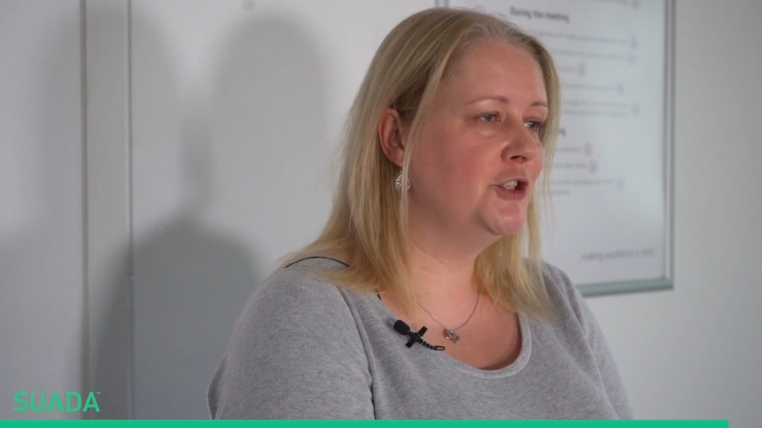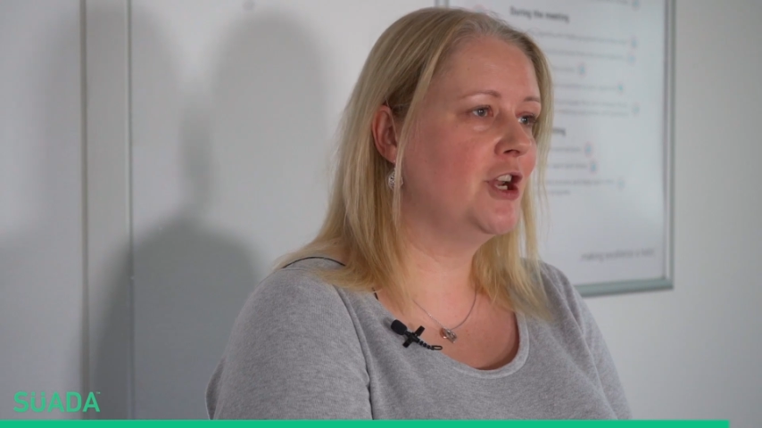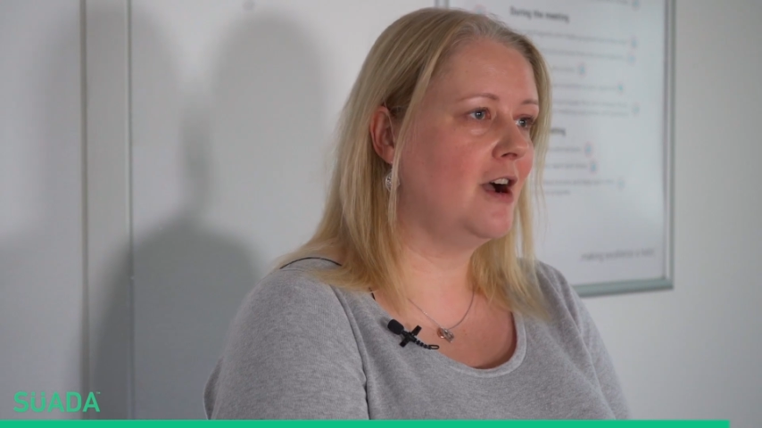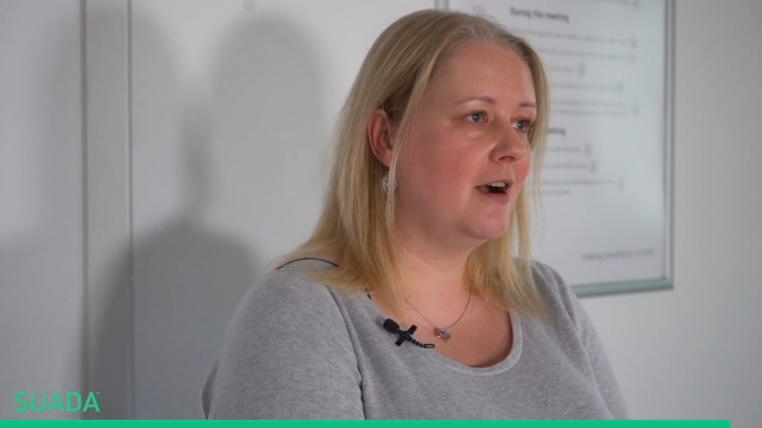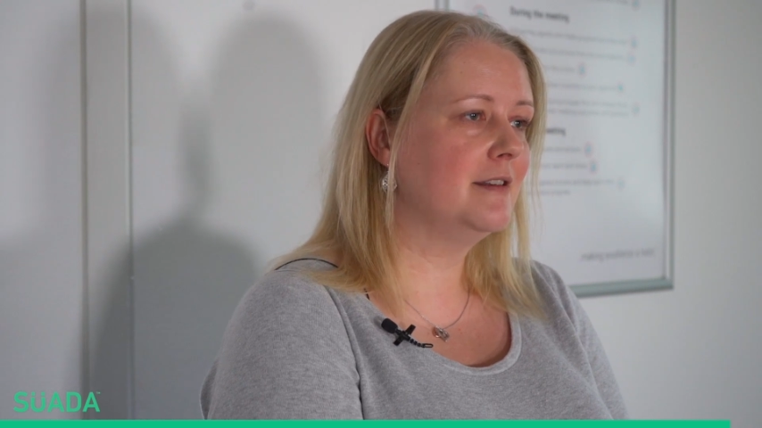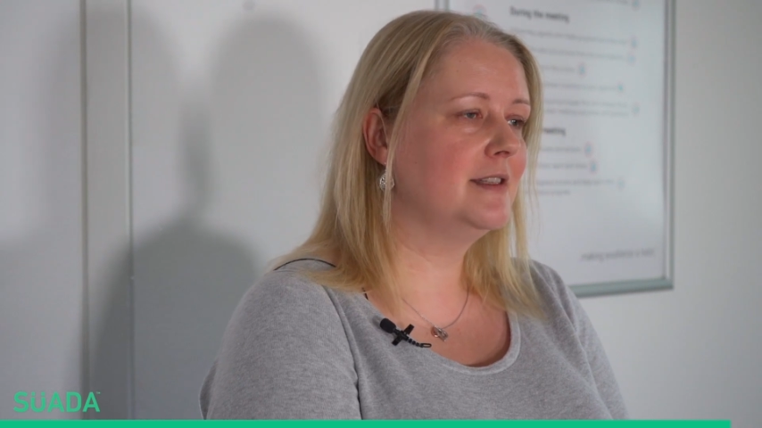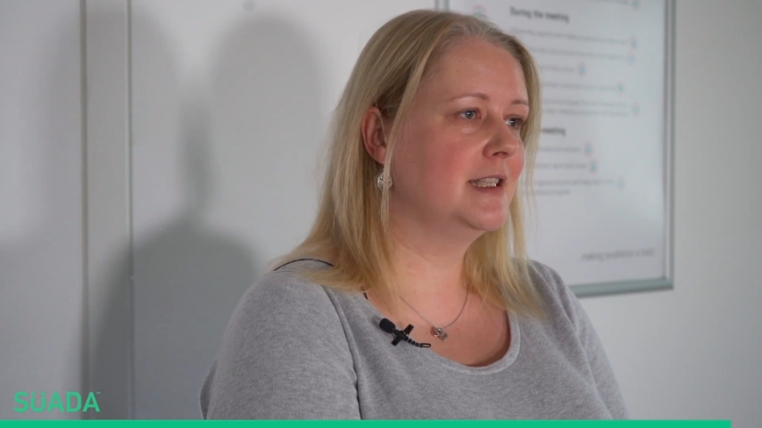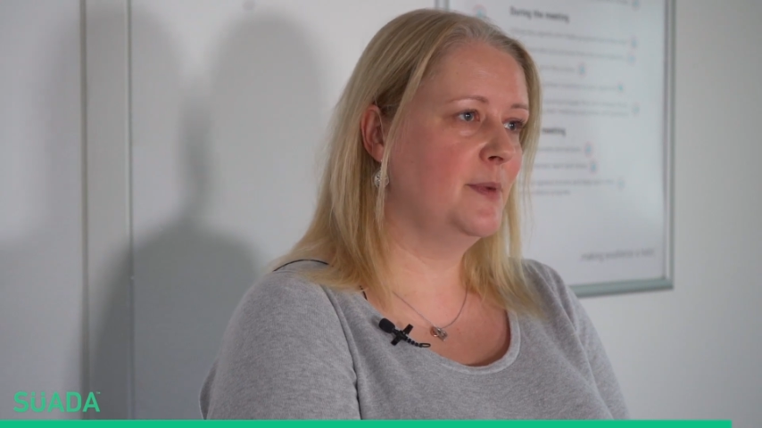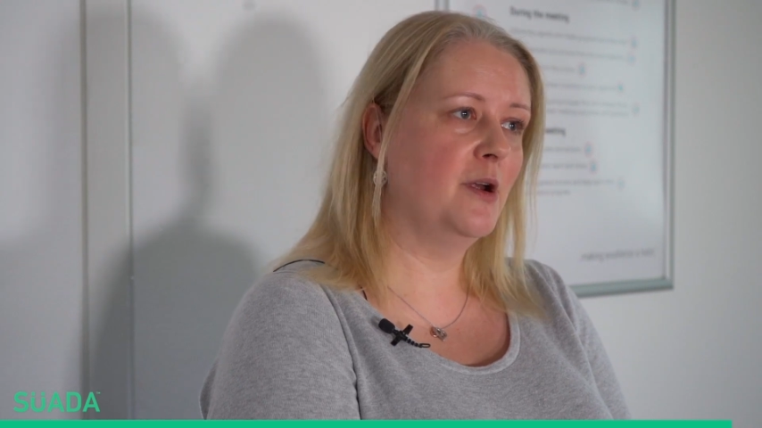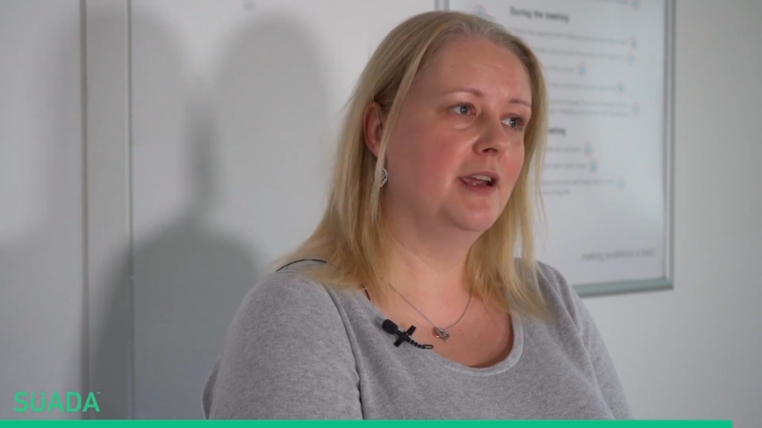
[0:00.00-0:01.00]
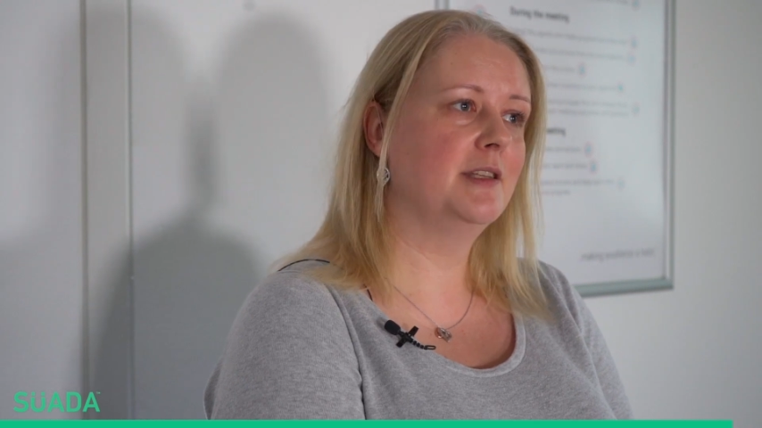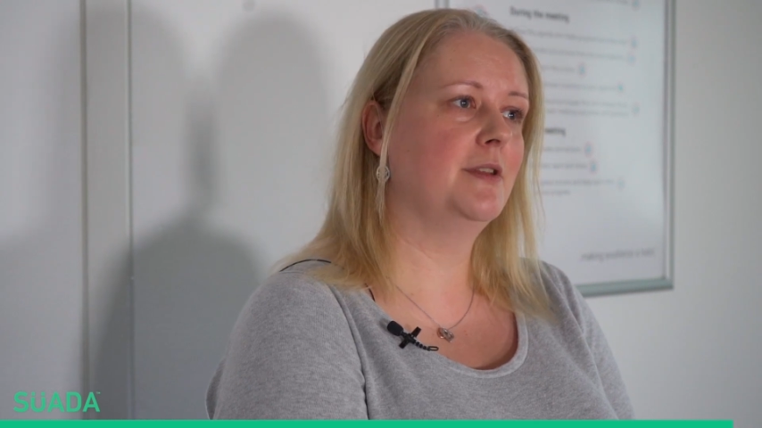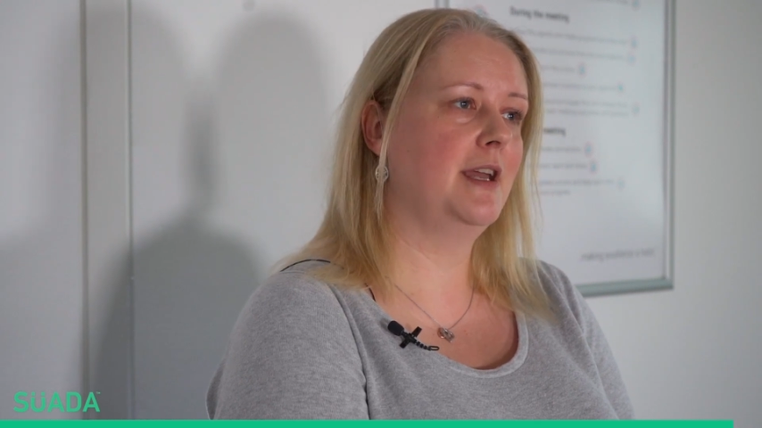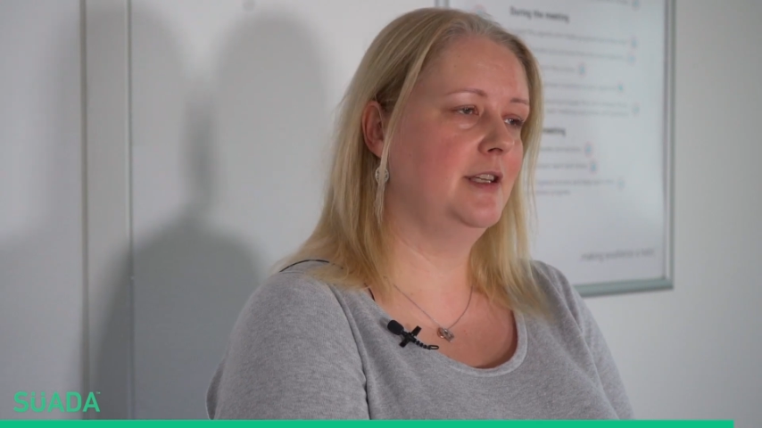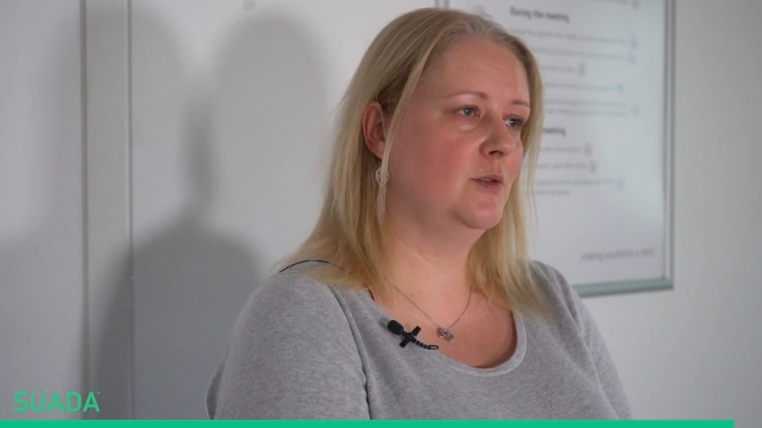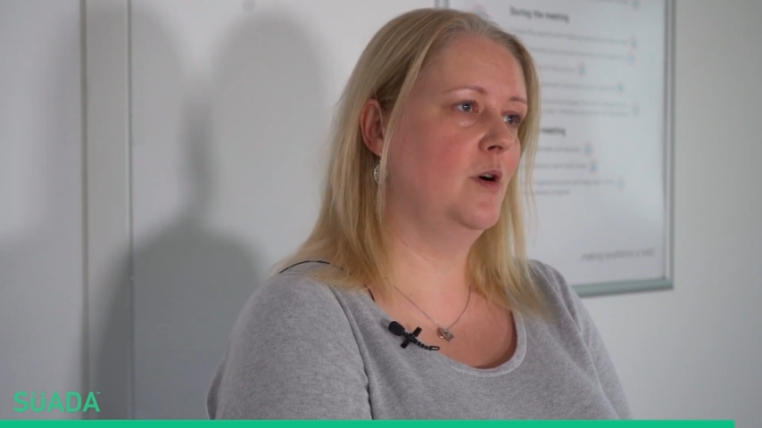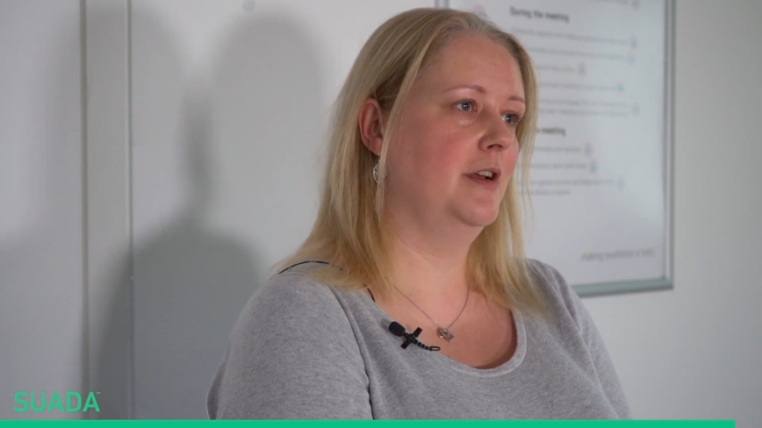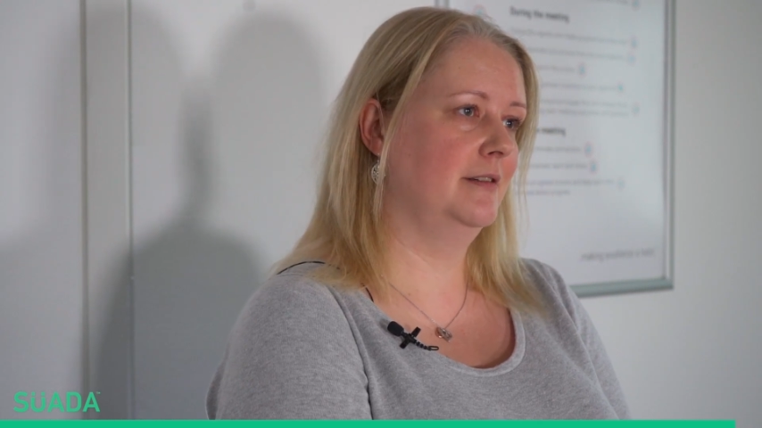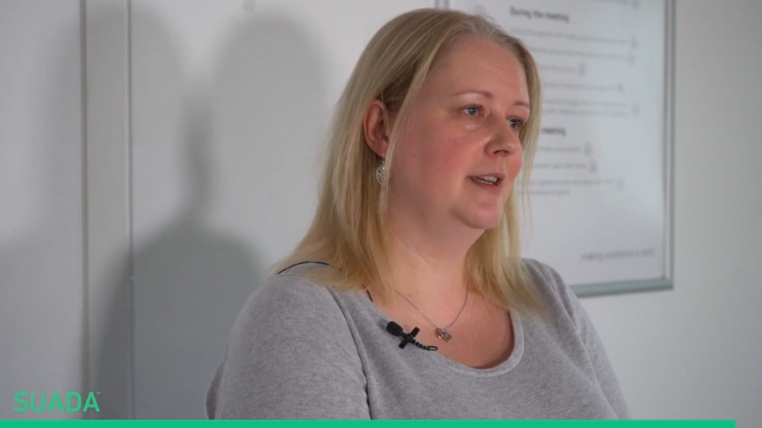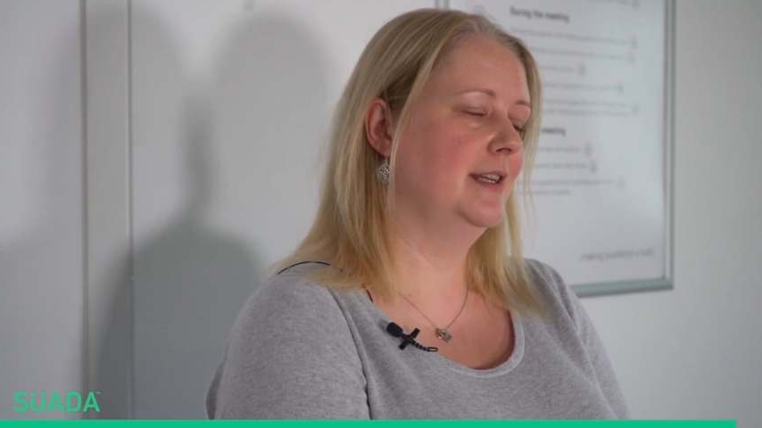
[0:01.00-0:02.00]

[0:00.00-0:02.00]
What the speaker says: charts experience with H1 in